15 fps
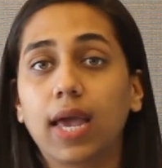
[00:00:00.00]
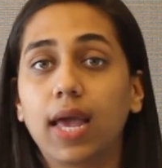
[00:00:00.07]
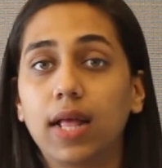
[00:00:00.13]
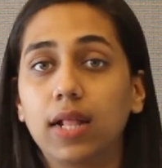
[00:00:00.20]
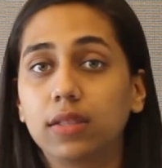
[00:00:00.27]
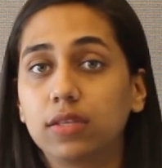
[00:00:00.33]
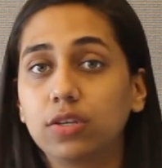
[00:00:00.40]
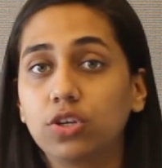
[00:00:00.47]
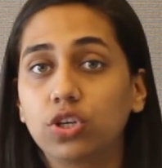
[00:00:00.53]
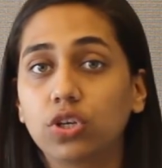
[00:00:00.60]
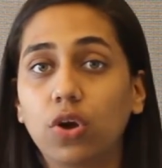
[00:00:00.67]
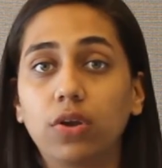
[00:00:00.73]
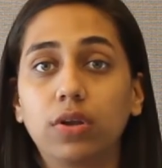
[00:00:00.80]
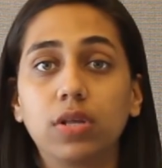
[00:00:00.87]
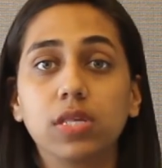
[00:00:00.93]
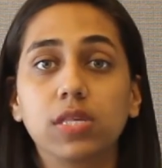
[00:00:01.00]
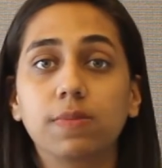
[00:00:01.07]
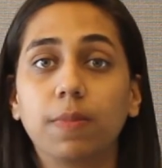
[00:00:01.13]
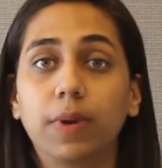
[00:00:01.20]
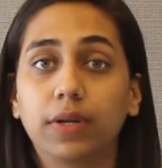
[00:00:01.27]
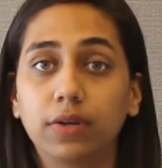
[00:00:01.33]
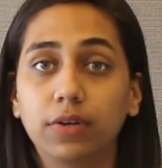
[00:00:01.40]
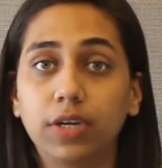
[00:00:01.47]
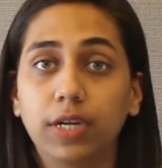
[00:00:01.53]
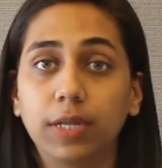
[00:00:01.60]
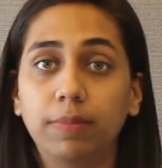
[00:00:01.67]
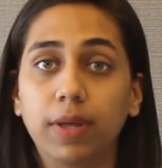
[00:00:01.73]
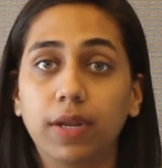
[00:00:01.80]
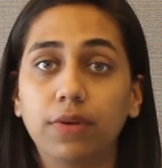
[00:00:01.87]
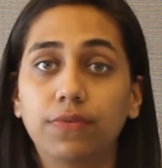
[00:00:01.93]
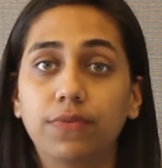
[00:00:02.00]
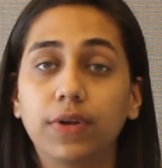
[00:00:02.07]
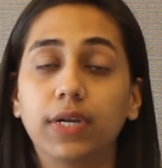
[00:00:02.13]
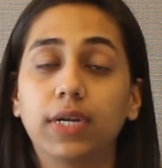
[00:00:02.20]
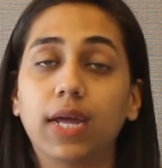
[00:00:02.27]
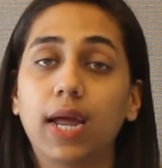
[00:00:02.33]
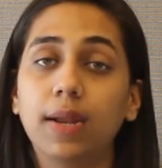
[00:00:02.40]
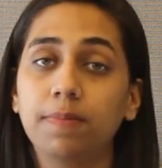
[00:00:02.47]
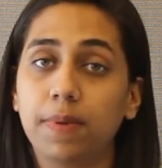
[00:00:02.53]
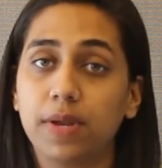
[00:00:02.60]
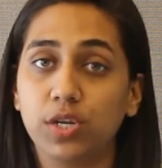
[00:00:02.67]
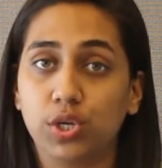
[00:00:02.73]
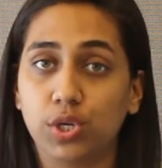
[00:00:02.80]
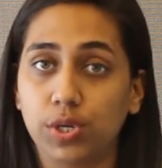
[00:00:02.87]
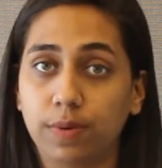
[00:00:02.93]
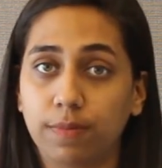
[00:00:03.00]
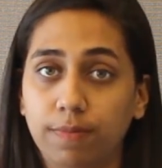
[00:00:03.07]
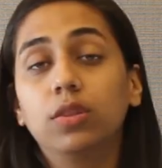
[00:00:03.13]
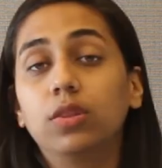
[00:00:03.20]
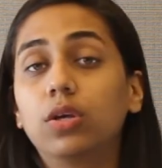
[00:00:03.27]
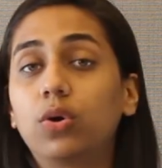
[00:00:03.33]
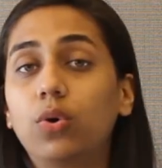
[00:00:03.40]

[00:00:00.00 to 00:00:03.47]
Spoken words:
health insurance, maternity benefit, and pension. The